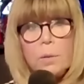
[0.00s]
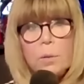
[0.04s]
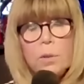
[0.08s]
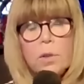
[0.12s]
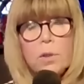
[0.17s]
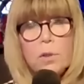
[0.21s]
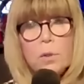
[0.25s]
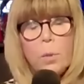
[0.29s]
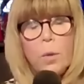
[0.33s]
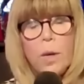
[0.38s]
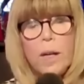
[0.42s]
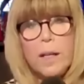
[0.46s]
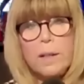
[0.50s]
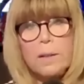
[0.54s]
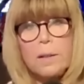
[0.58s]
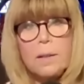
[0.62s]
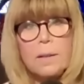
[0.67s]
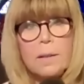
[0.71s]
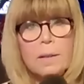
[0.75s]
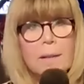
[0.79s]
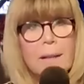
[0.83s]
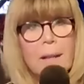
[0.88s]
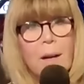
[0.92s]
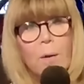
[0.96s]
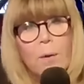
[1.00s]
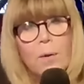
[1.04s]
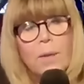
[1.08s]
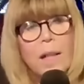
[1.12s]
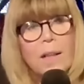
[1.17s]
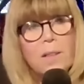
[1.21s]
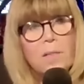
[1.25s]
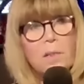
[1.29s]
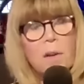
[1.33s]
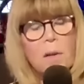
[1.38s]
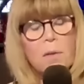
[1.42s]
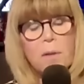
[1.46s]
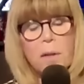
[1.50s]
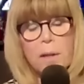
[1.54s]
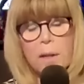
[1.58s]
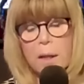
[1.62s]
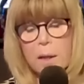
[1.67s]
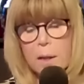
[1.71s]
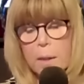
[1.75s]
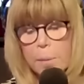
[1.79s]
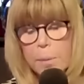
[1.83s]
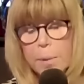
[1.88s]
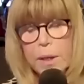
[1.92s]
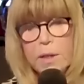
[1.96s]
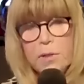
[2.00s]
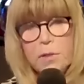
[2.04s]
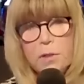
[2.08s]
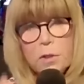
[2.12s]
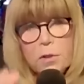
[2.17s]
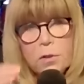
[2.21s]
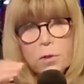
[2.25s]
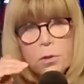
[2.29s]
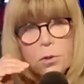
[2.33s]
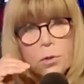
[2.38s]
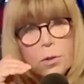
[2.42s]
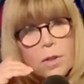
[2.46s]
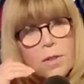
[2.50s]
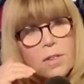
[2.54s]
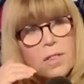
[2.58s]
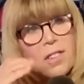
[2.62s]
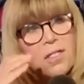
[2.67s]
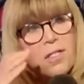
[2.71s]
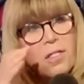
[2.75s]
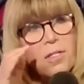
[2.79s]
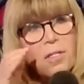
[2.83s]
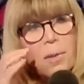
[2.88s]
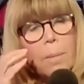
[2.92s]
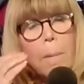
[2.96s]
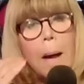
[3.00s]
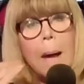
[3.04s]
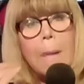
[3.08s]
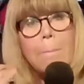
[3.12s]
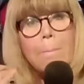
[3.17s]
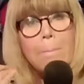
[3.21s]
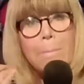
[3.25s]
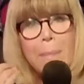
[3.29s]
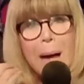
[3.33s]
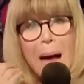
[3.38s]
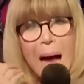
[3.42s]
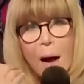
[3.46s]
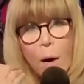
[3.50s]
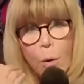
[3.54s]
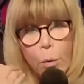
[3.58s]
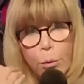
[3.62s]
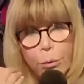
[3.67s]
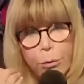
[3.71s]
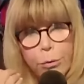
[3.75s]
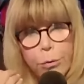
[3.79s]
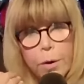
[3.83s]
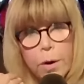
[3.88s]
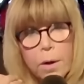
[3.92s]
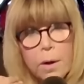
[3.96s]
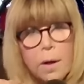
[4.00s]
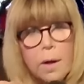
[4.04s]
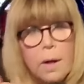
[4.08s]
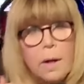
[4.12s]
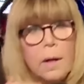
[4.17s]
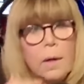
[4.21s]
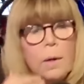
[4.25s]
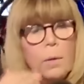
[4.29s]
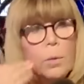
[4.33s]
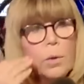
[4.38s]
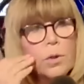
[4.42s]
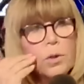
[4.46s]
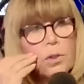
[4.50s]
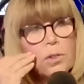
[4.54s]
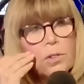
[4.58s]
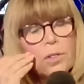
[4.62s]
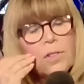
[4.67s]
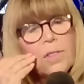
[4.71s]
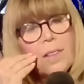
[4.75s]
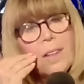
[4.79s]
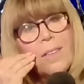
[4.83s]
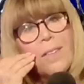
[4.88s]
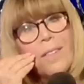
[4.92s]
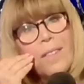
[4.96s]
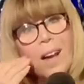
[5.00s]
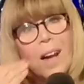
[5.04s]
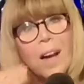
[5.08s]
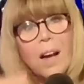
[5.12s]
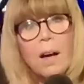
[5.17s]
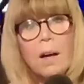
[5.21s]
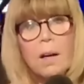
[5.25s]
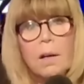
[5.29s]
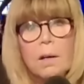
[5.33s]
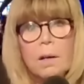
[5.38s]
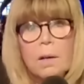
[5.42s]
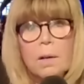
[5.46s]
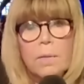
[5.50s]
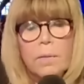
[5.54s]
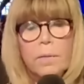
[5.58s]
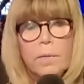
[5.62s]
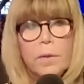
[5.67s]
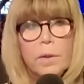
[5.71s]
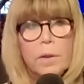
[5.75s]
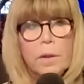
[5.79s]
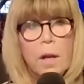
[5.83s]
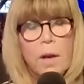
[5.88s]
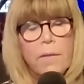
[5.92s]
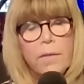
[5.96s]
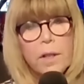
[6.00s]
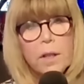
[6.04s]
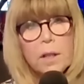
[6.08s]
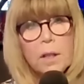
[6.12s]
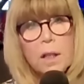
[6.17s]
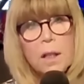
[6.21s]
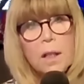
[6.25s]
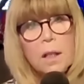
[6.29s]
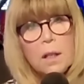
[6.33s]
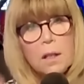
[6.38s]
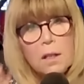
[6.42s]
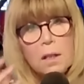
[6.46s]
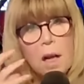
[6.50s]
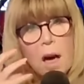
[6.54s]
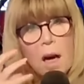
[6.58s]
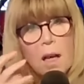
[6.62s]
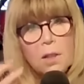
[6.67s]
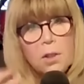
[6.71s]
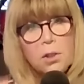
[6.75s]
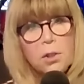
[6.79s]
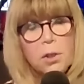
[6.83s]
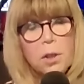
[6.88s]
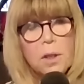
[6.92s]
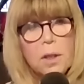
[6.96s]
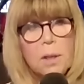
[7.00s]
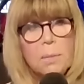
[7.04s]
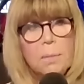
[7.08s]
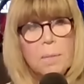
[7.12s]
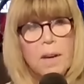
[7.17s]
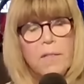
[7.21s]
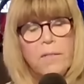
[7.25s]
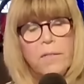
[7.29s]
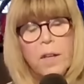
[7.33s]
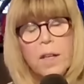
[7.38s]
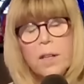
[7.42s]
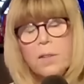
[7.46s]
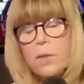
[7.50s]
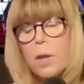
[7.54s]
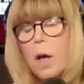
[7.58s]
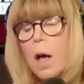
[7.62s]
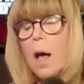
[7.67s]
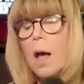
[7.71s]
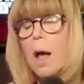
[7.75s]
Which is what I did. No, that sounds like I got plastic surgery. Stitches in my mouth, which are still there, lovingly lodged in my face.